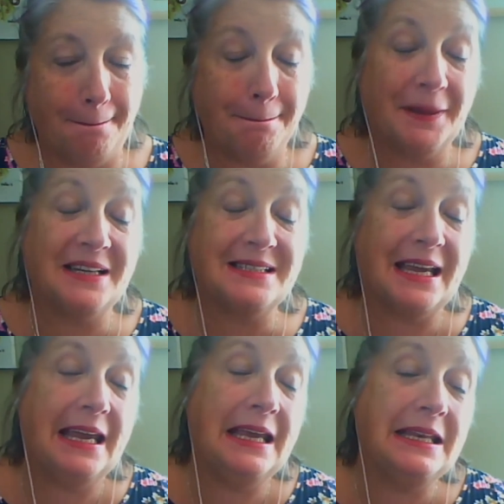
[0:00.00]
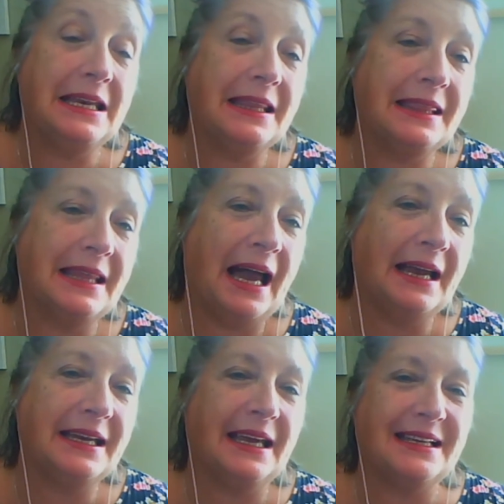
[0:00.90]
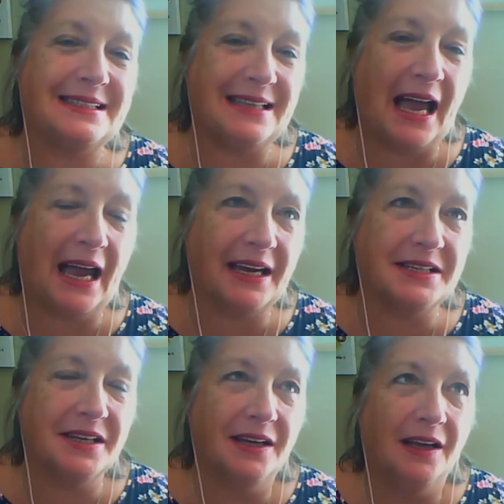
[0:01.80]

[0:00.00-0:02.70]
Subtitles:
Because in that exact